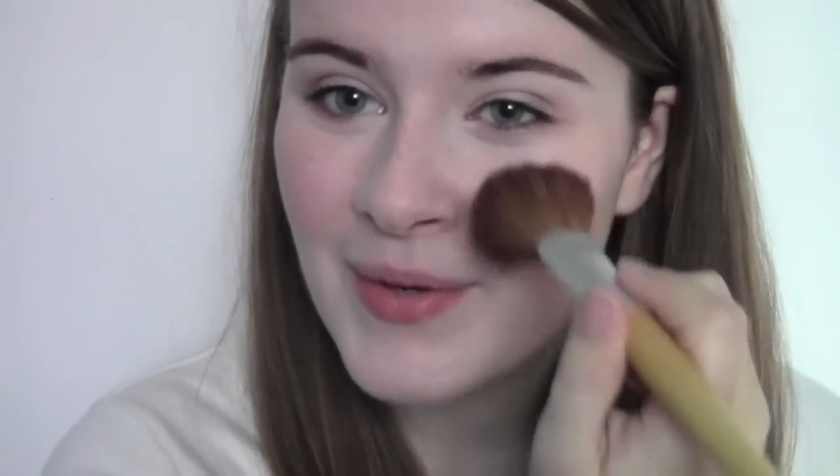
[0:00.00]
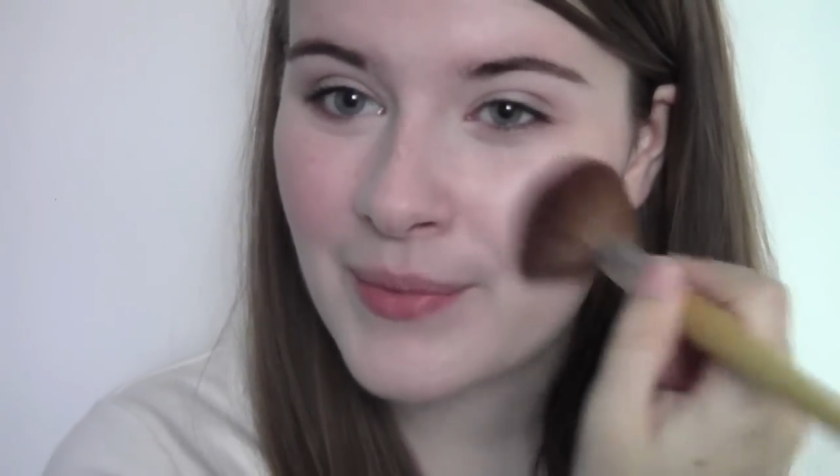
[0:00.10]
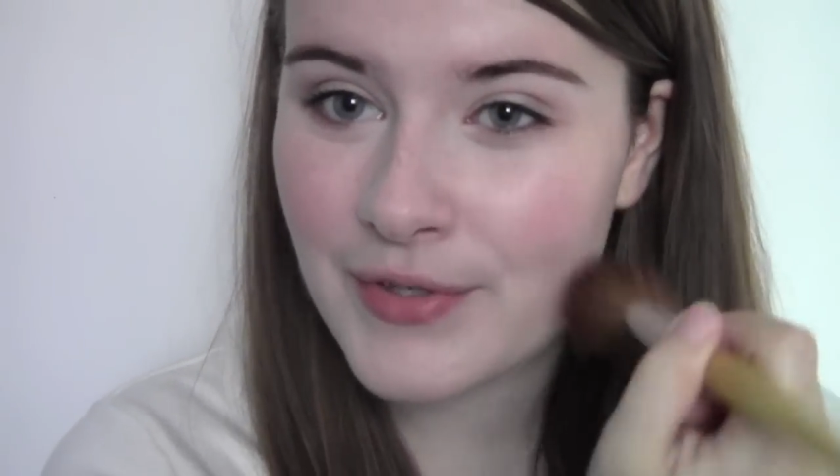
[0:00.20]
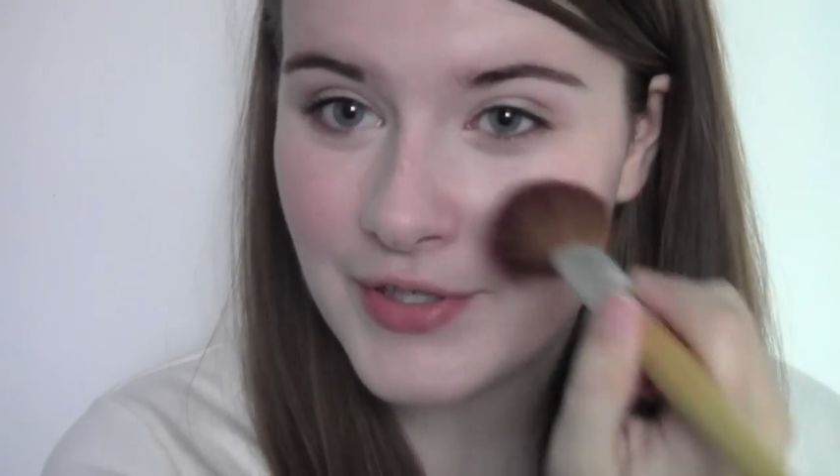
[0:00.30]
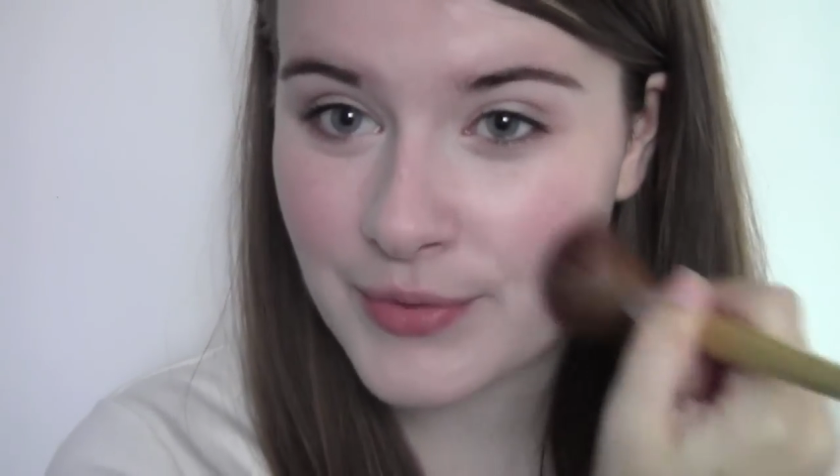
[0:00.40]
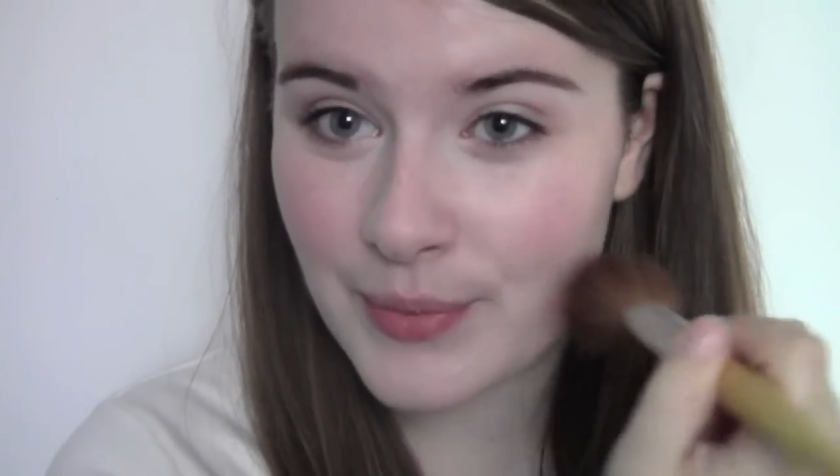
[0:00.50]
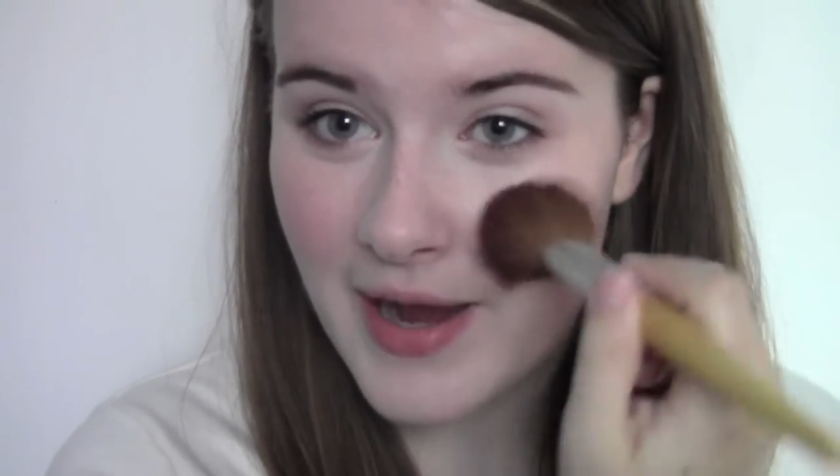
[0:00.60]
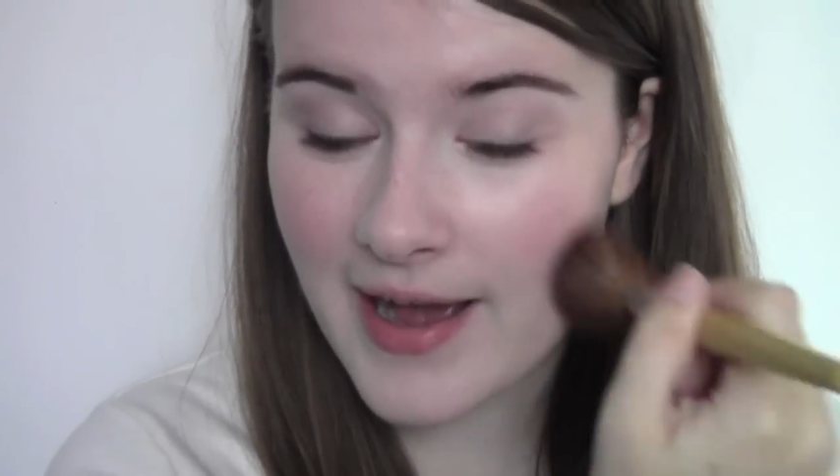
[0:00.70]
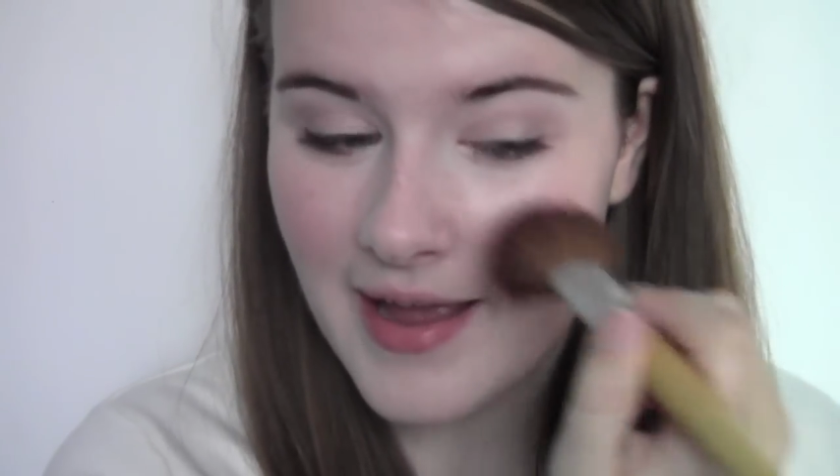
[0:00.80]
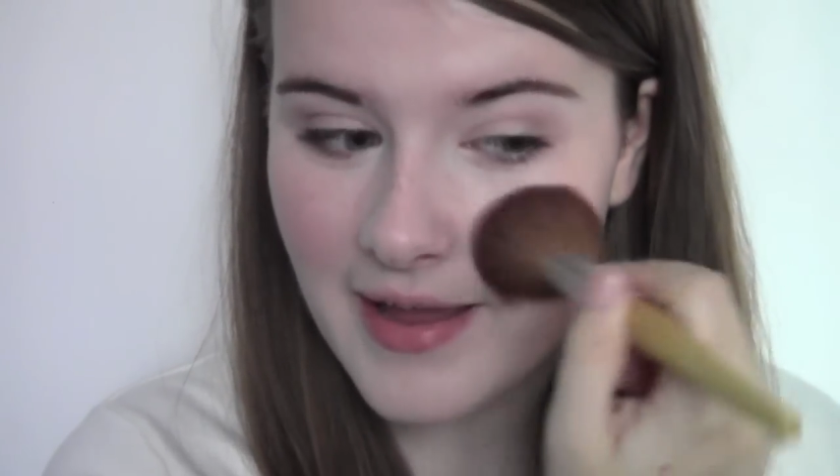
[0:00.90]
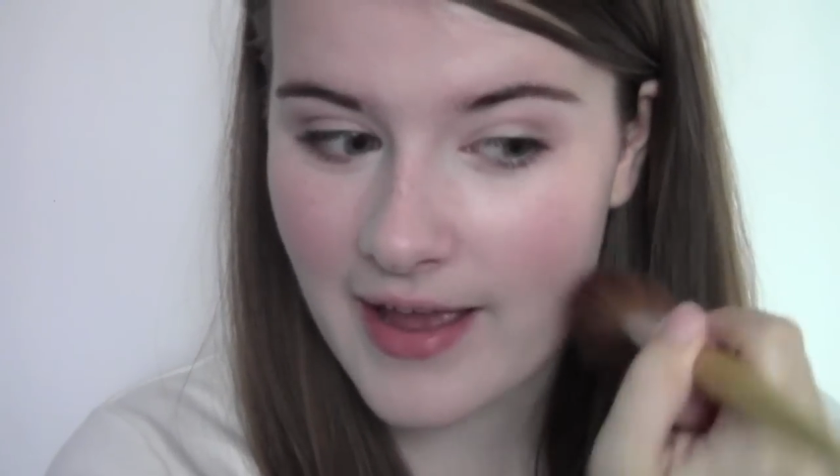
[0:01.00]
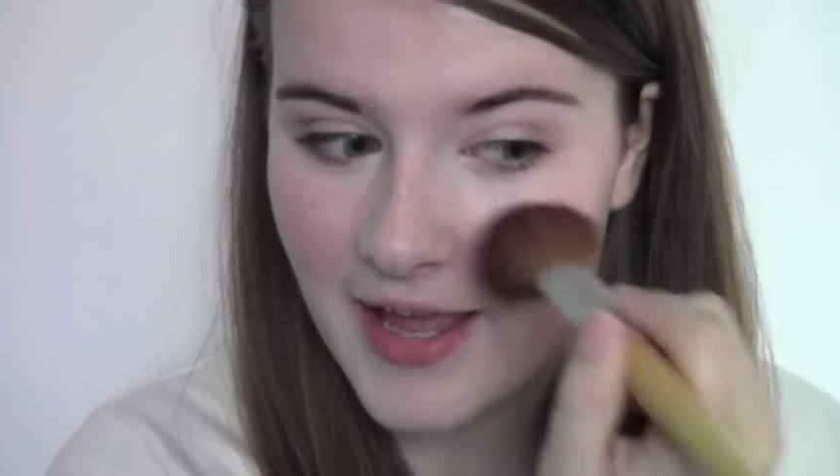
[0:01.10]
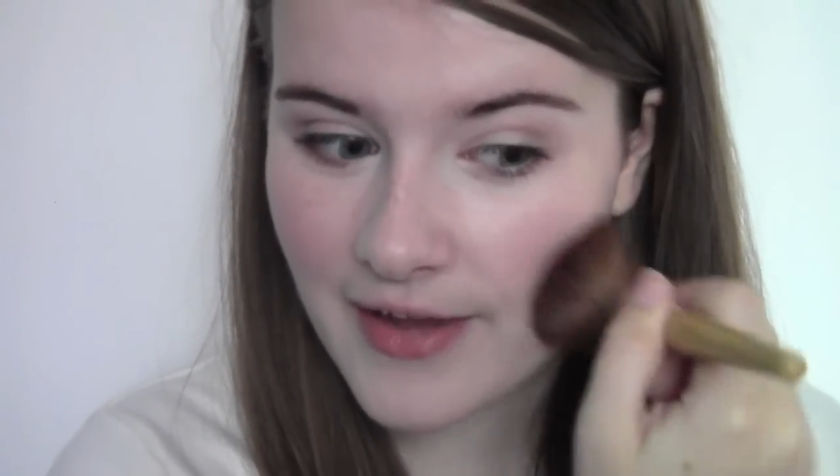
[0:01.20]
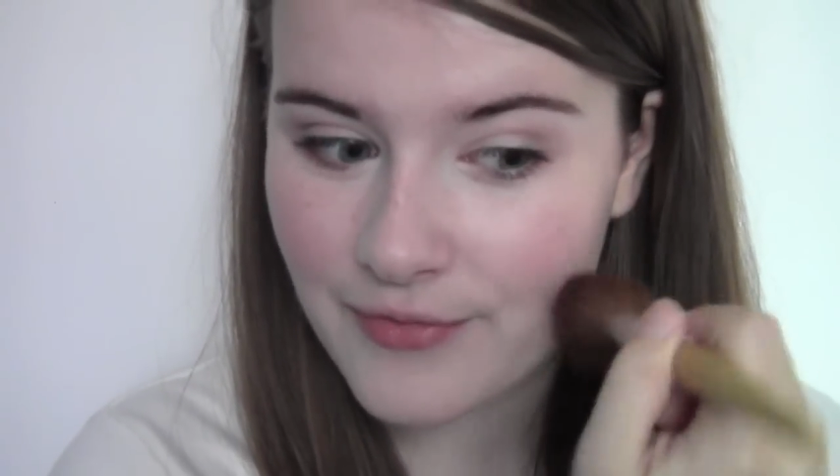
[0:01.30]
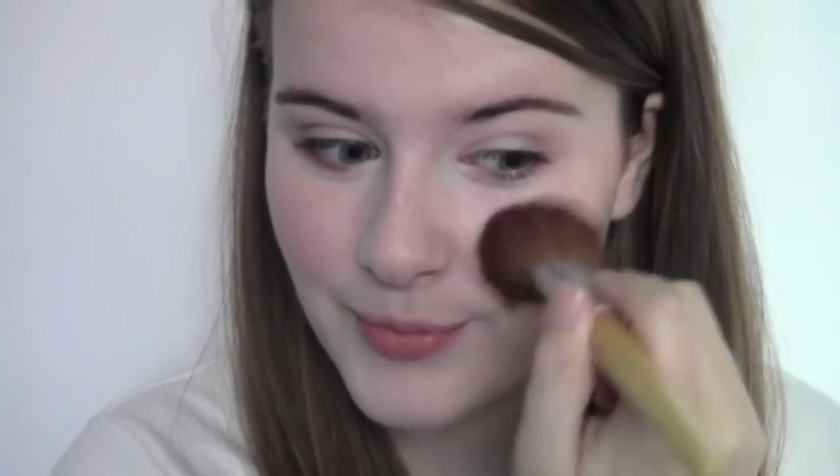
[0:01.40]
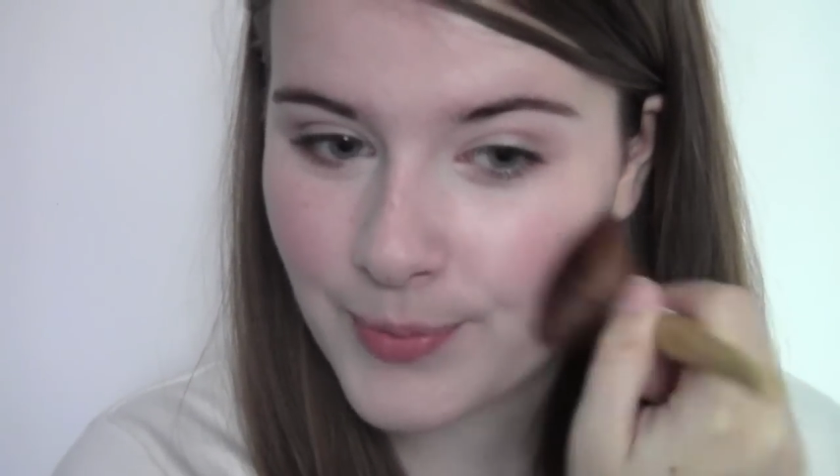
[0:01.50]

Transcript: which is why I have to